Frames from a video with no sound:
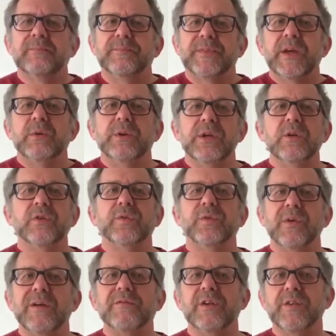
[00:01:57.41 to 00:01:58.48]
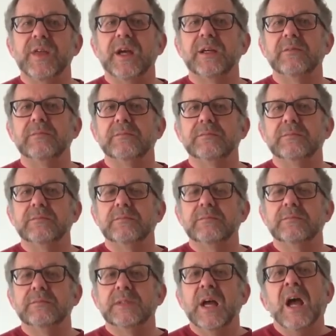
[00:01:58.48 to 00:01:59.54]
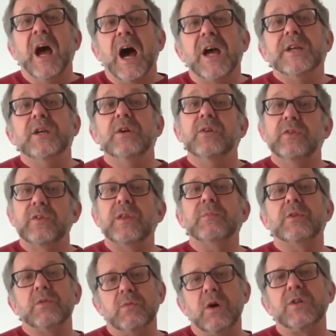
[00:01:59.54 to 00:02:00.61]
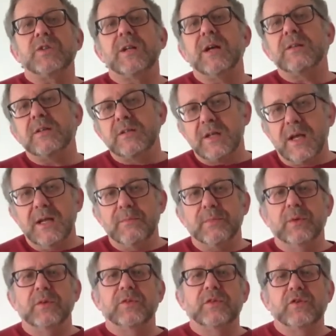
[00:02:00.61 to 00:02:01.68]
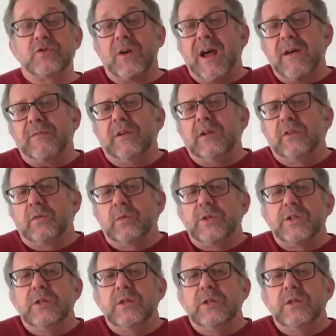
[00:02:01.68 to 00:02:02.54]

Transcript: They were used for everything. I used them to wash down the tables. Travellers would